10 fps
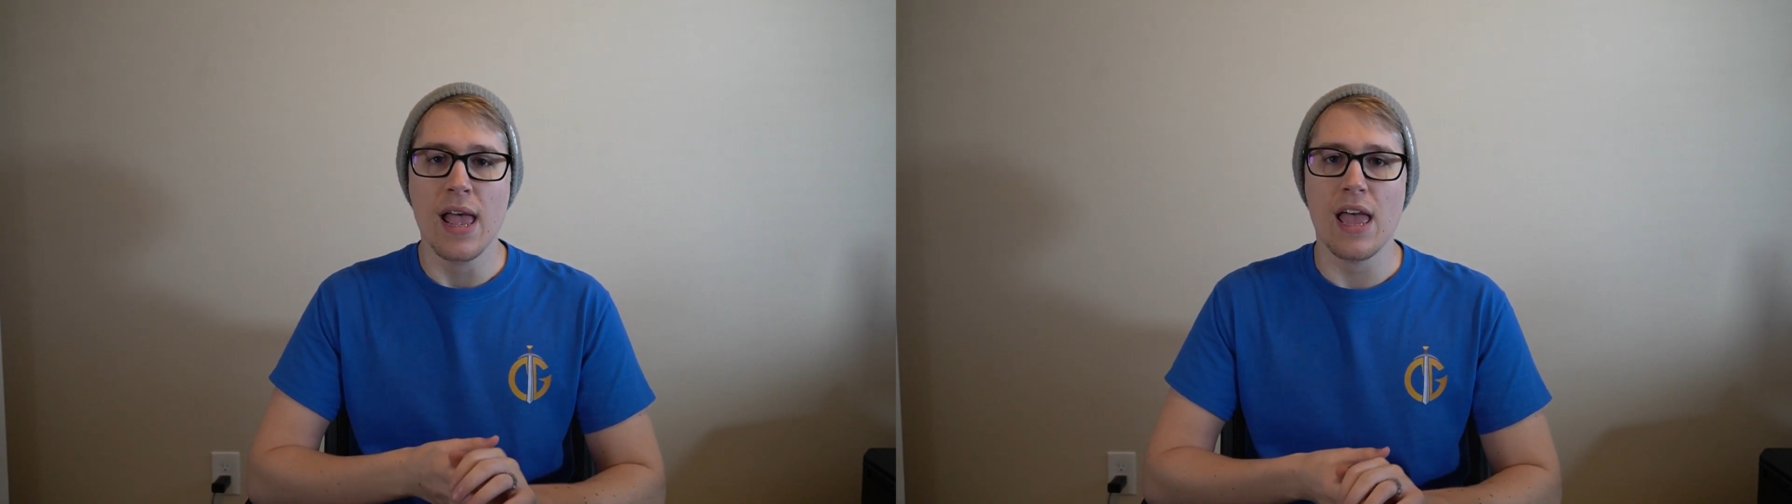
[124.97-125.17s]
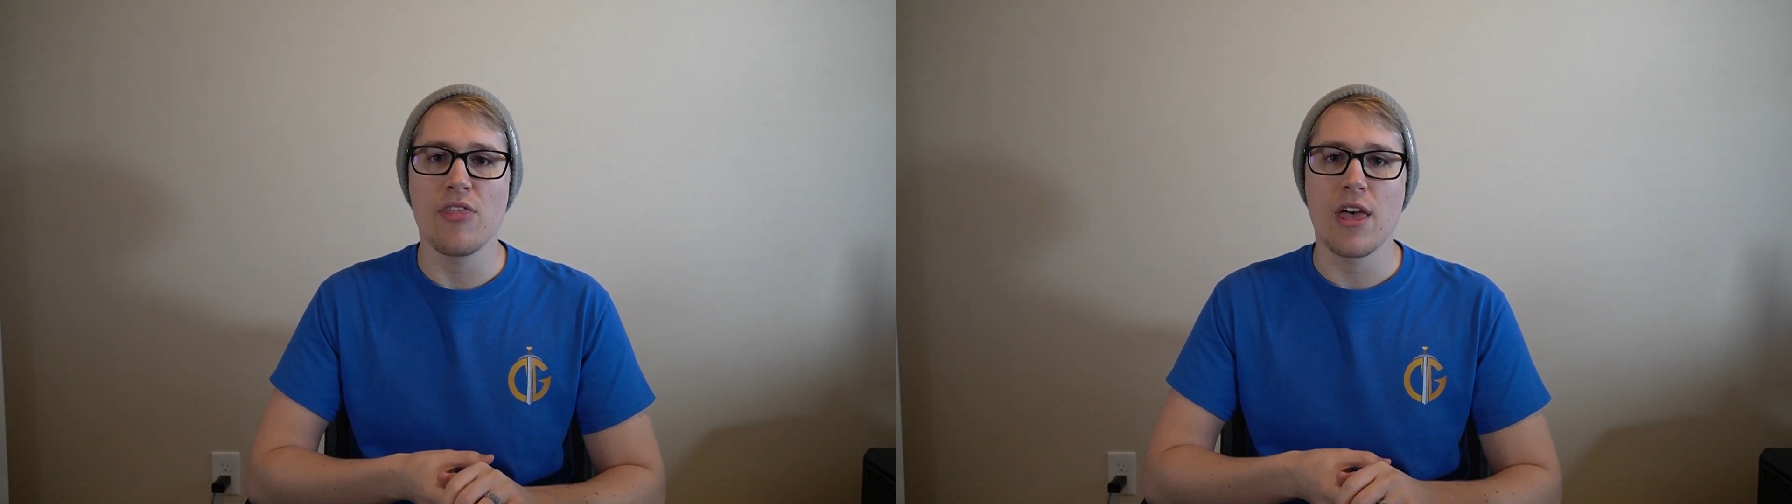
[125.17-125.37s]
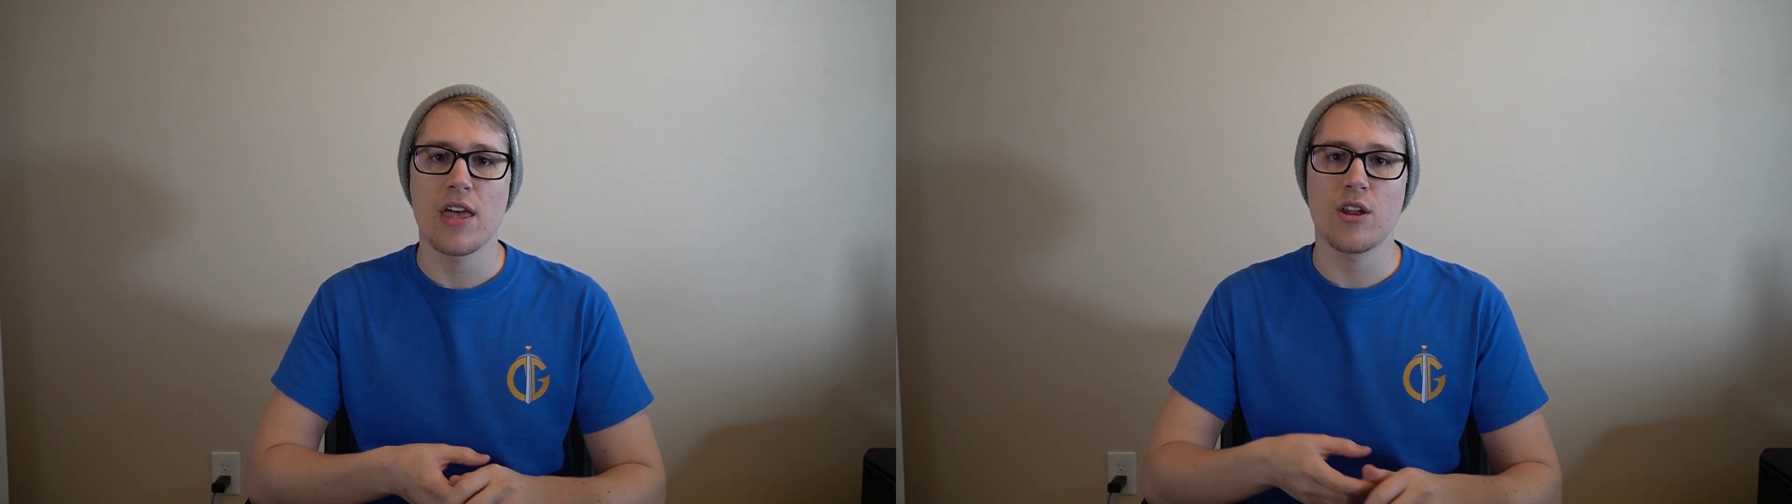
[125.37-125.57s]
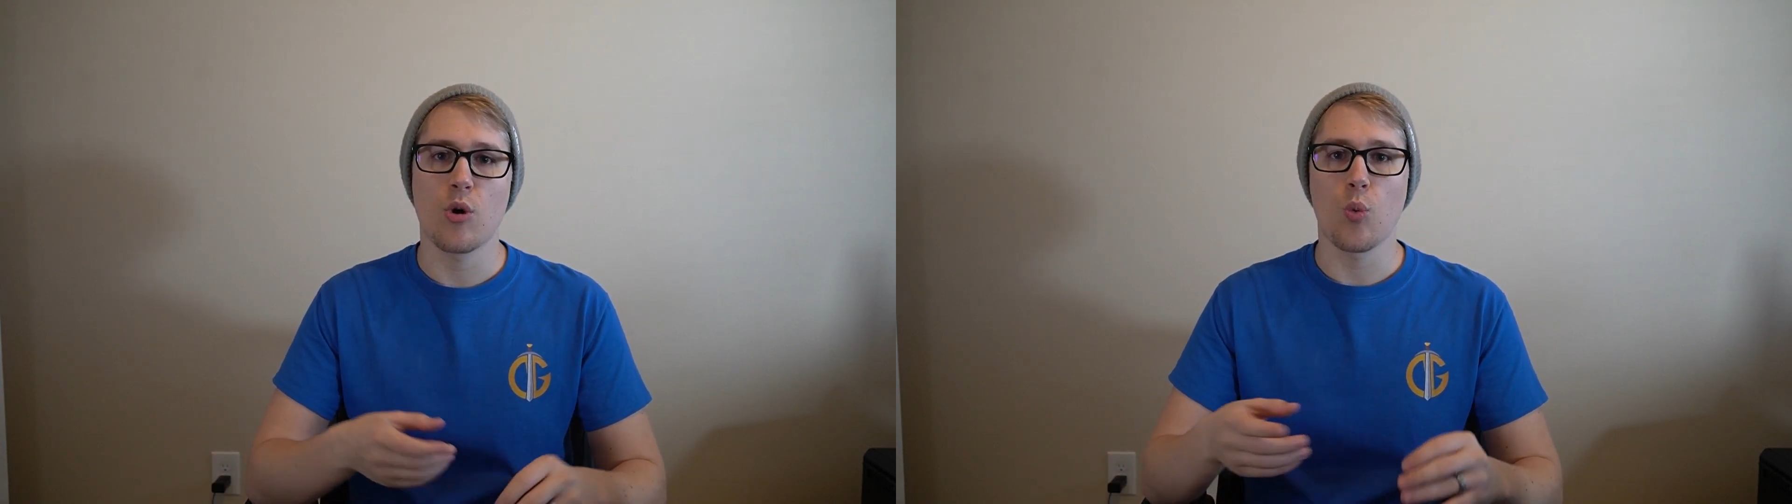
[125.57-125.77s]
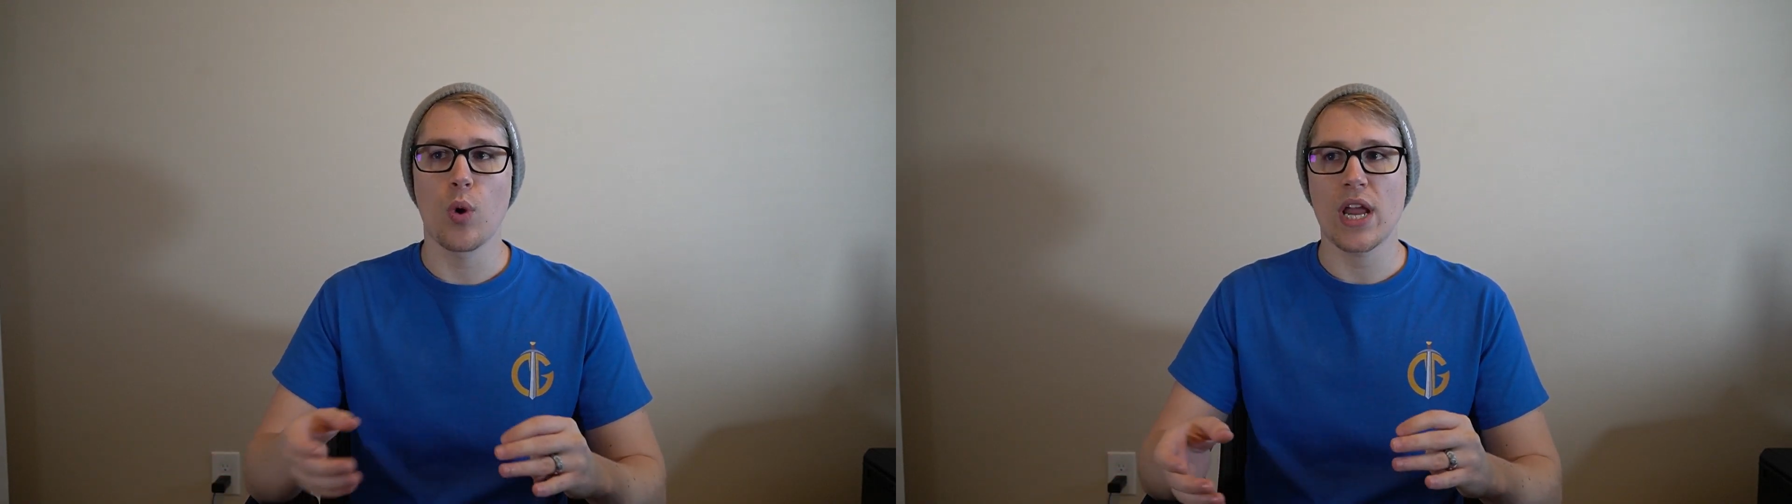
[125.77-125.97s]
and then
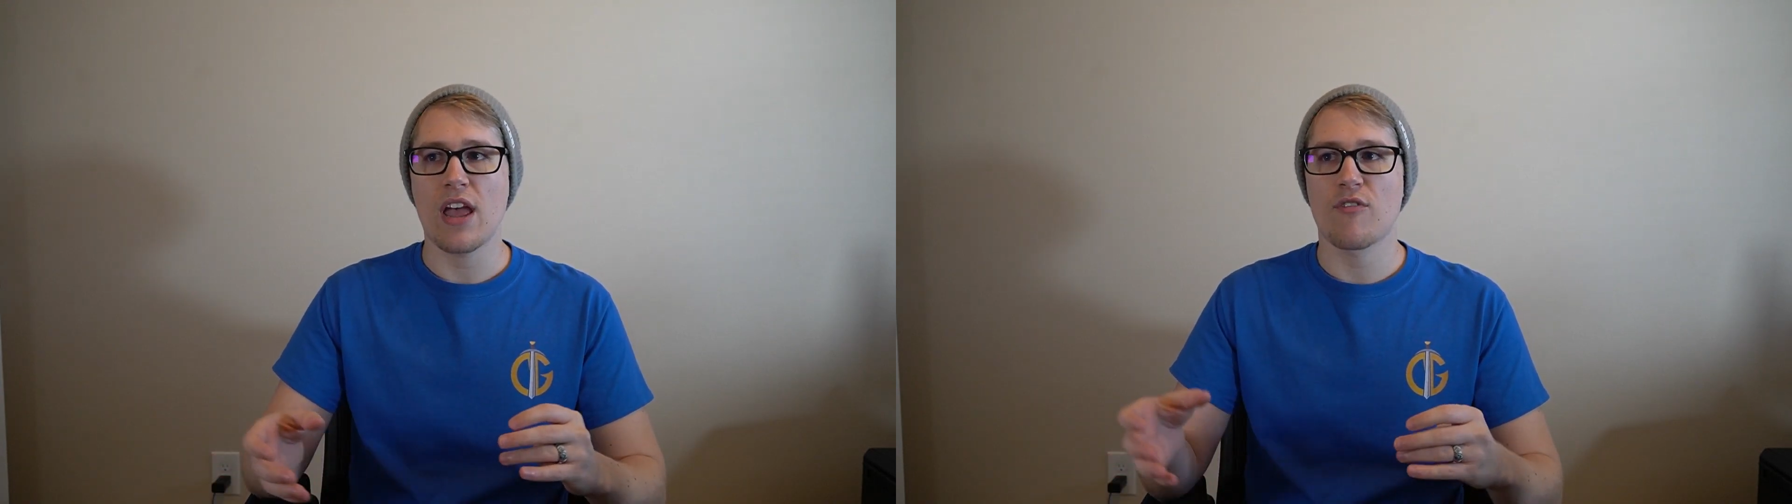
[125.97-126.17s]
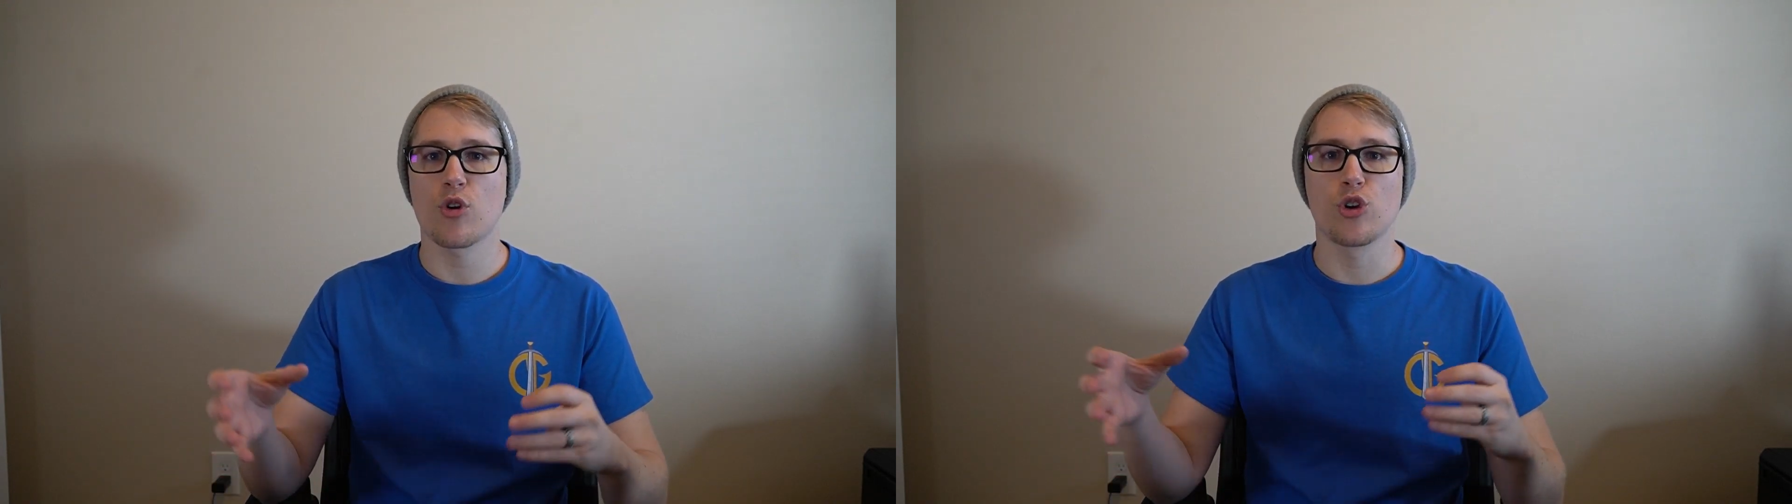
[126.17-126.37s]
whatever